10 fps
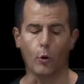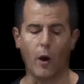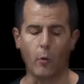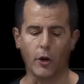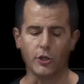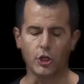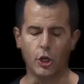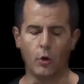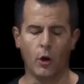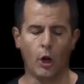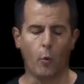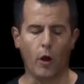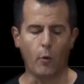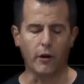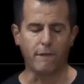What do I want to do?
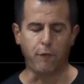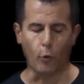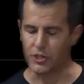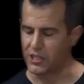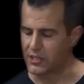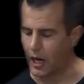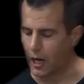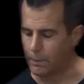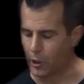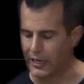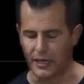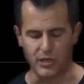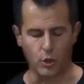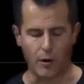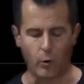Well, I want to force it to
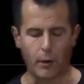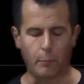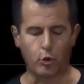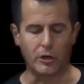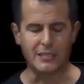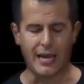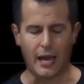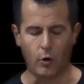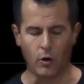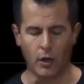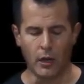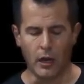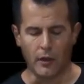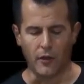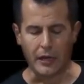uppercase. So I want to print out
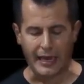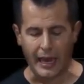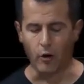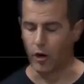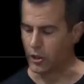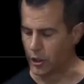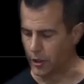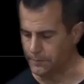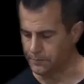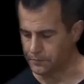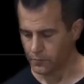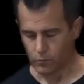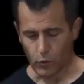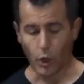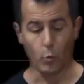a character
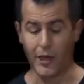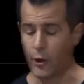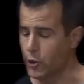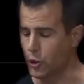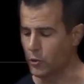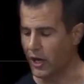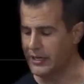without a new